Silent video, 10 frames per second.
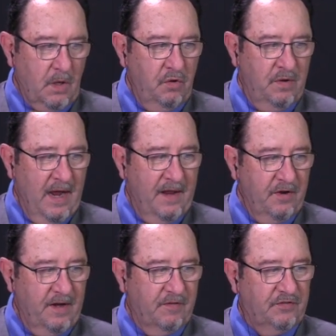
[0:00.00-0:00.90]
you can
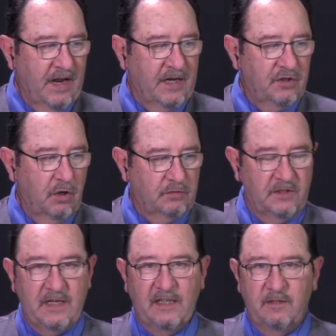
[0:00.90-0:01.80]
either give a second dose
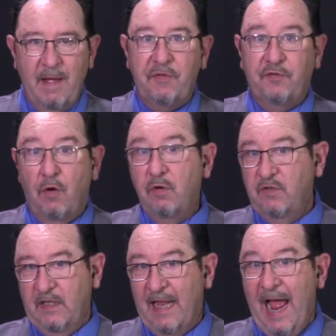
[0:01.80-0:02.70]
of dexamethasone
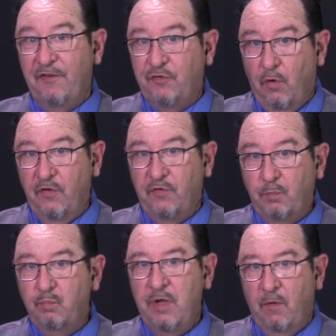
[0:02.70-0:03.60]
because it lasts sort of
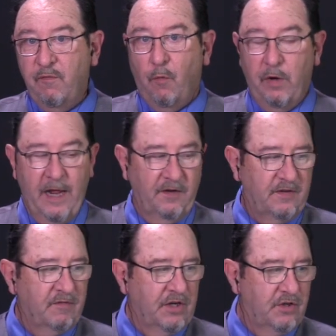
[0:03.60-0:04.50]
you know 48,
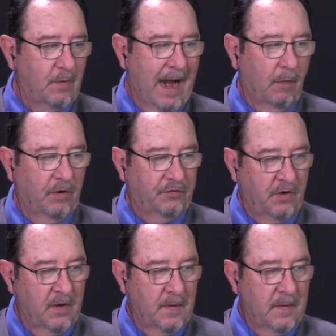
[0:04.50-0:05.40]
72 hours,
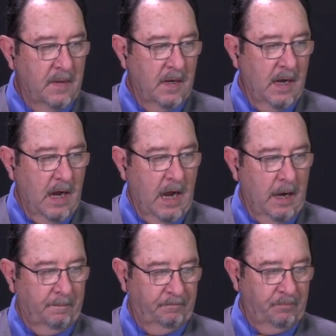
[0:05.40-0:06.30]

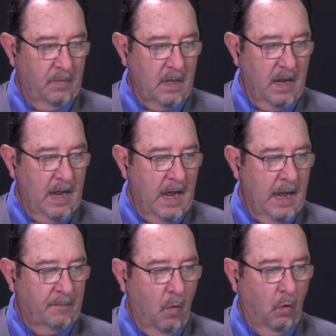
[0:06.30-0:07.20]
um,
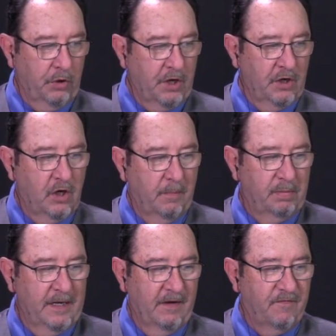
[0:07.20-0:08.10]
um, or you can
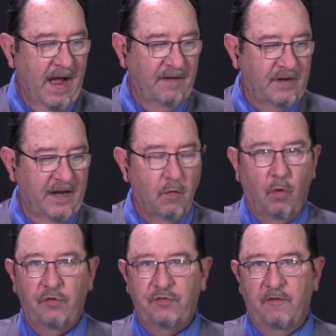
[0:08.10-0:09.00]
complete a five day
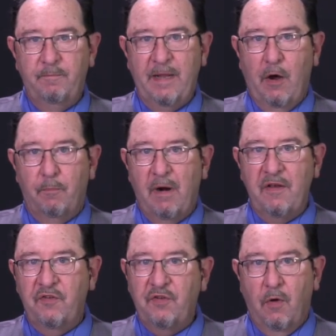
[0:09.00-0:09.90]
course of PO
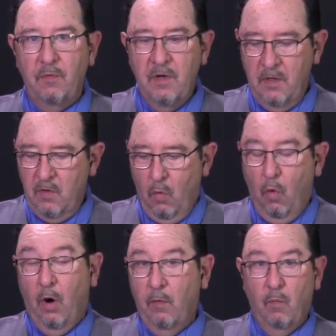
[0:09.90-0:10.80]
prednisone
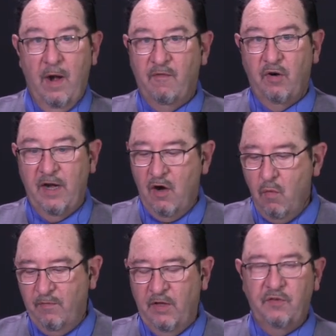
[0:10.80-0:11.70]
or whatever
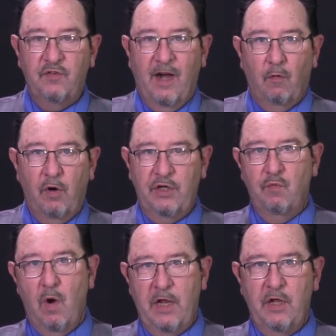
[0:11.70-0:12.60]
equivalent steroid
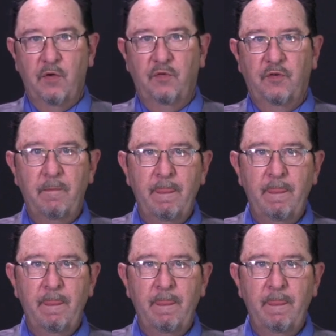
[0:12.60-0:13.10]
you want to use.